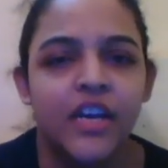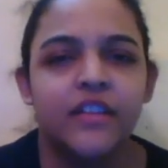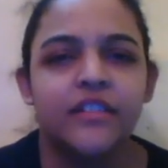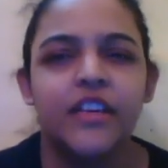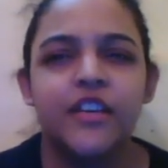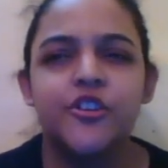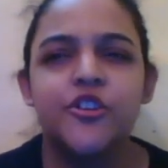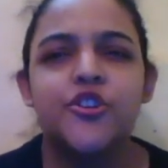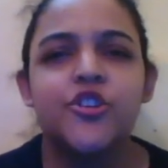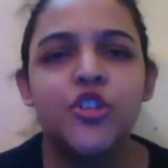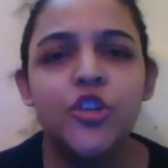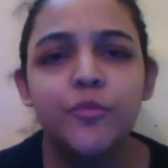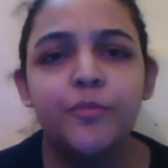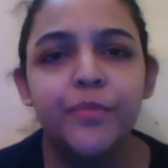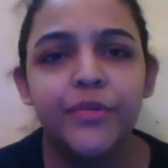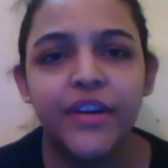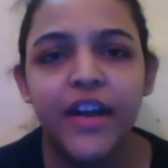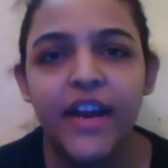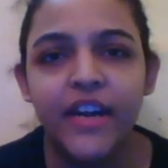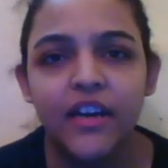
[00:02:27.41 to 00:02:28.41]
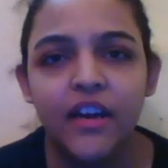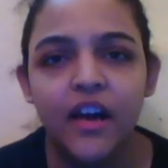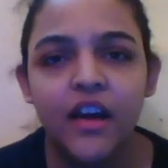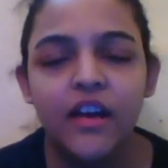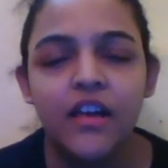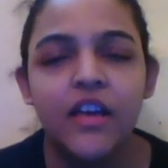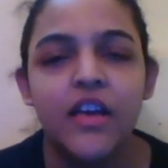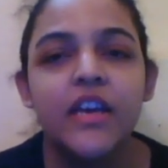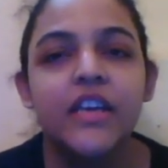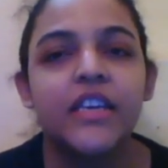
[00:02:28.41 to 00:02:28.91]
That chup
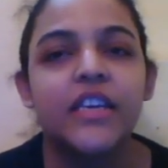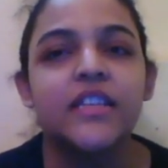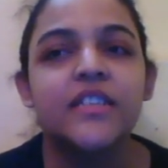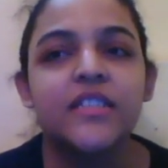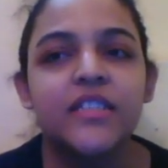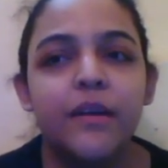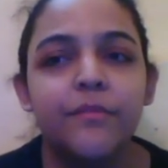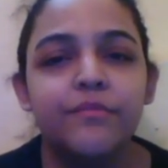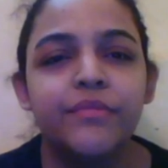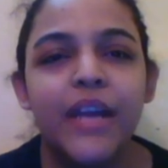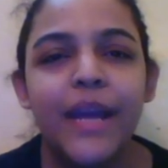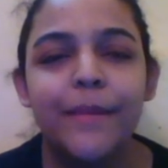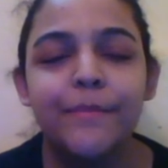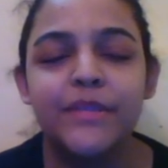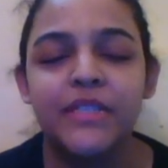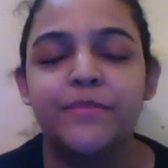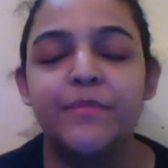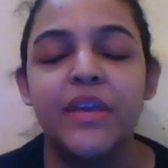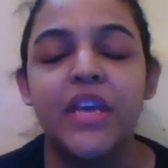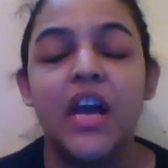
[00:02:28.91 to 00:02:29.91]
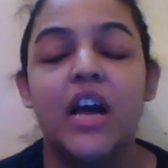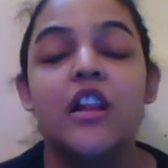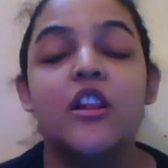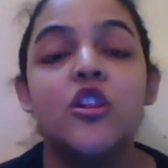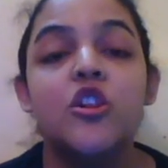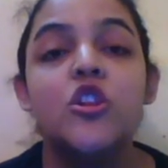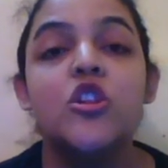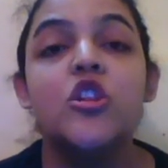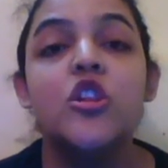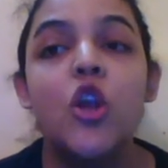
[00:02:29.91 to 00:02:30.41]
rehna can sometimes be a
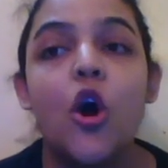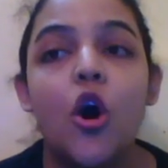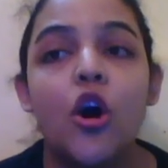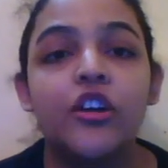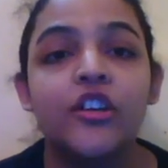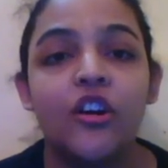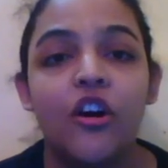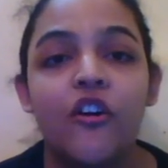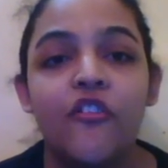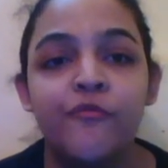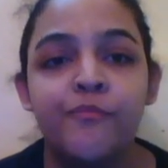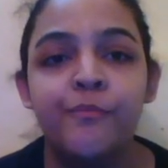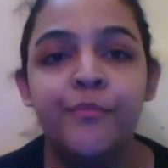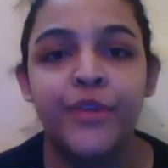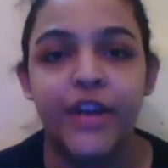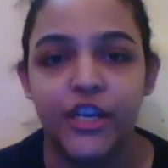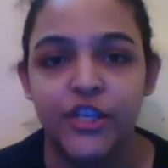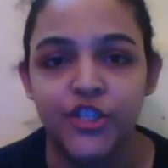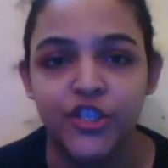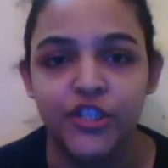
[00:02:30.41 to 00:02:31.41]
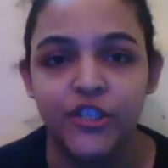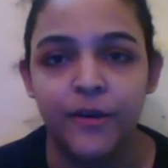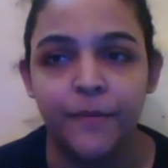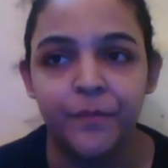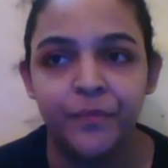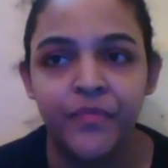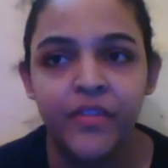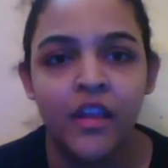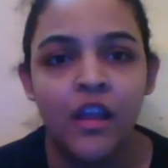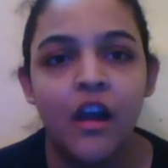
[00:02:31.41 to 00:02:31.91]
lot of pressure,
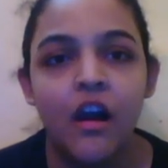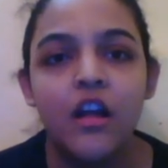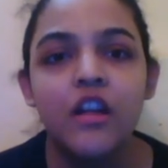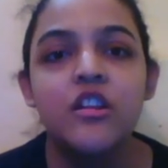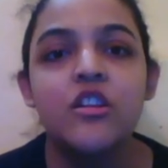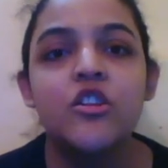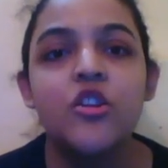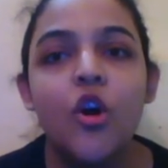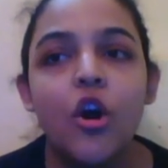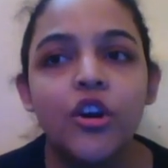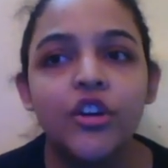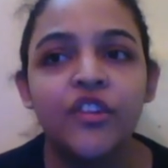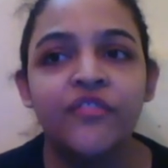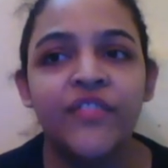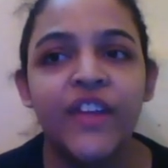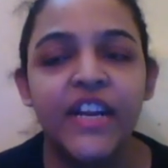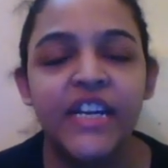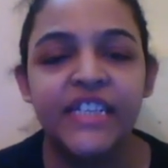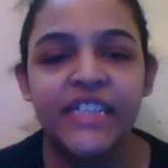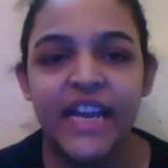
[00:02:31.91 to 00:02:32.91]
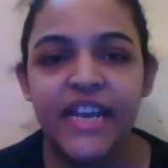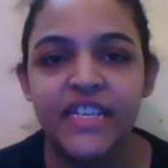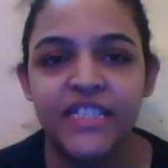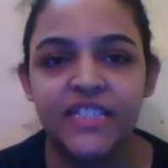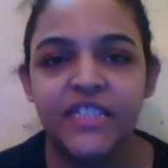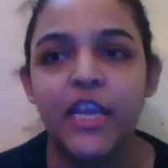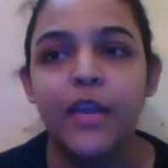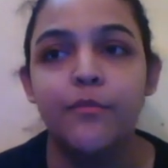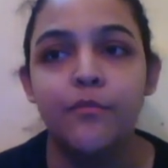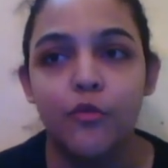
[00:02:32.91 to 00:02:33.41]
a lot of
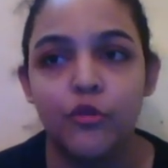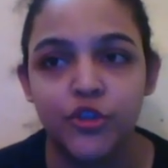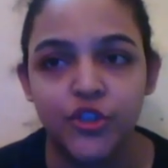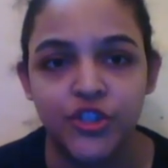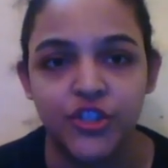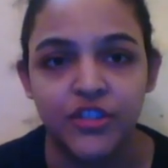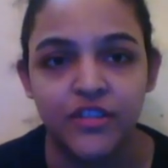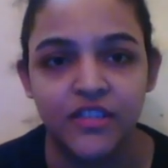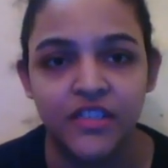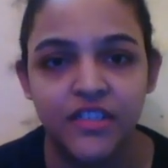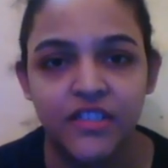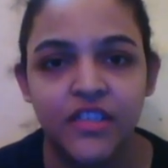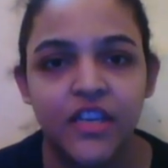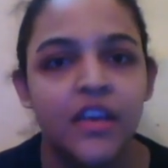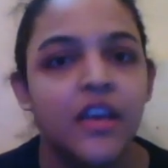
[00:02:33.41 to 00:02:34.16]
intense emotions,